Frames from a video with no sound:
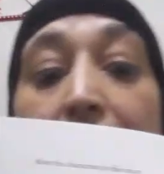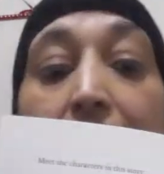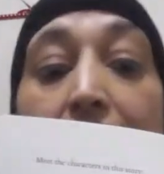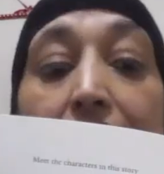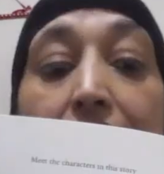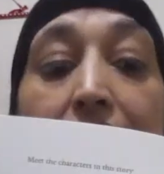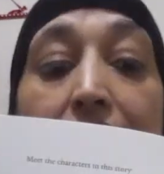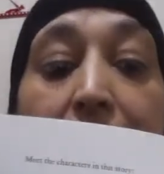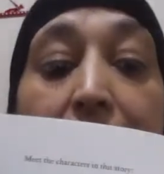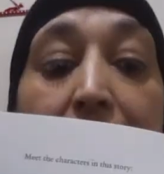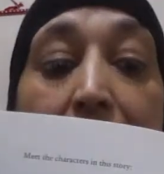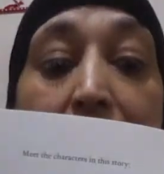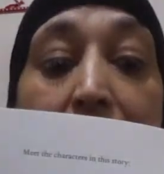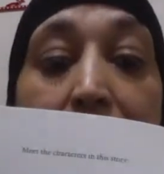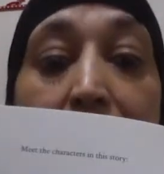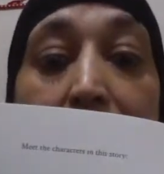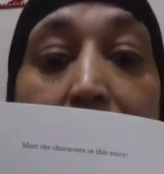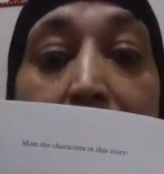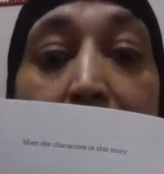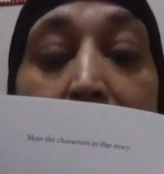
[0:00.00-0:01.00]
the
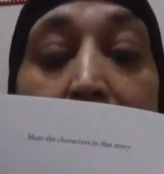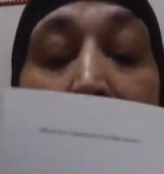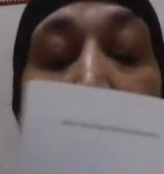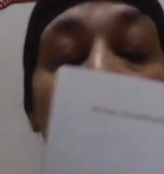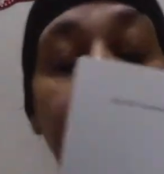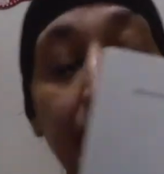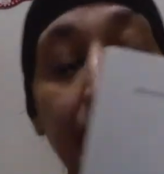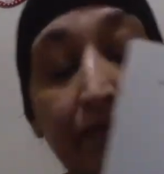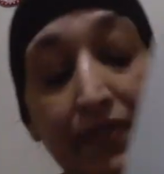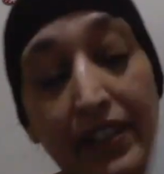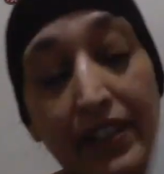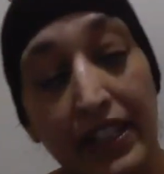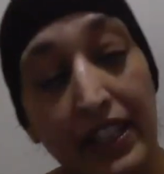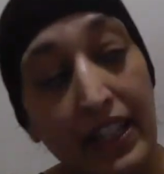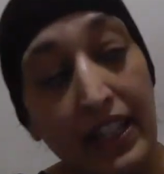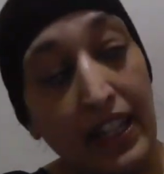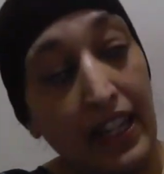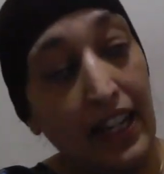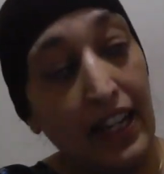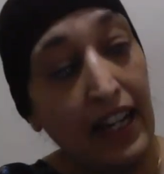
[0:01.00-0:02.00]
dentist.
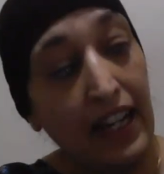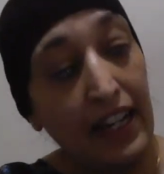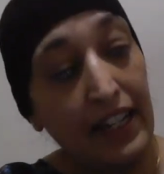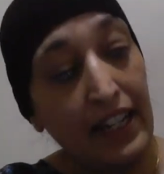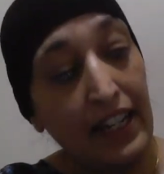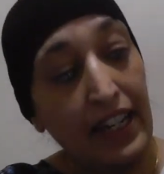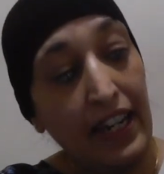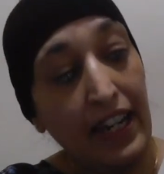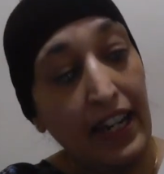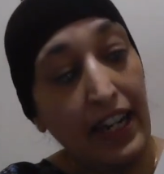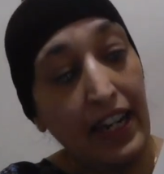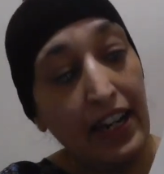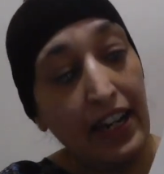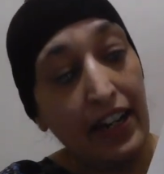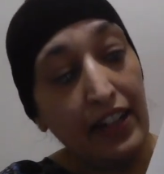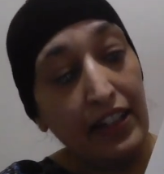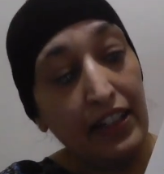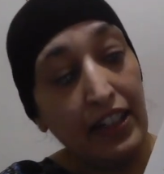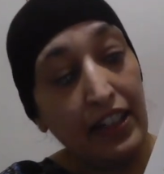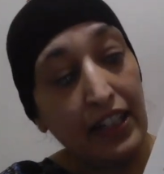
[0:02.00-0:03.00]
And here
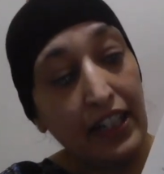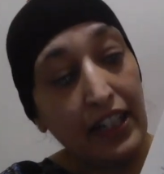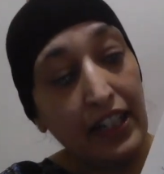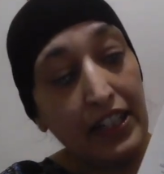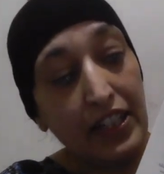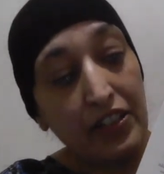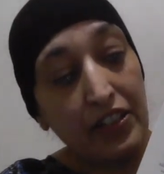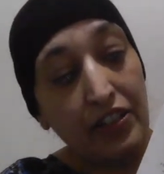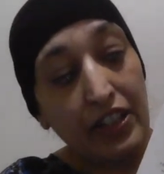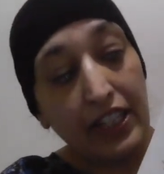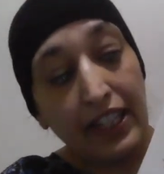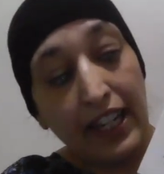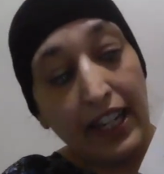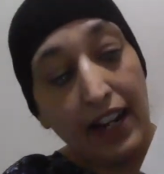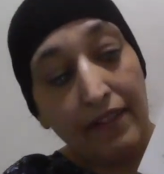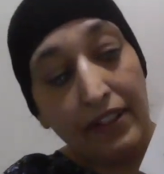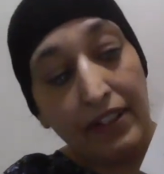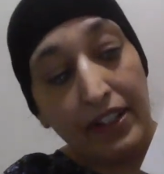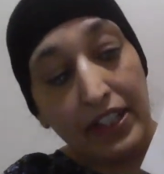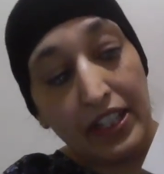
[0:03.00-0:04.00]
is another
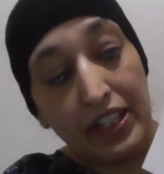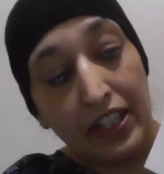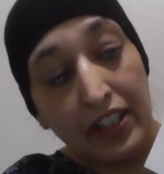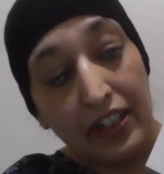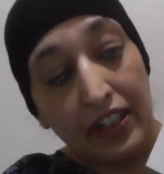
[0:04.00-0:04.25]
character,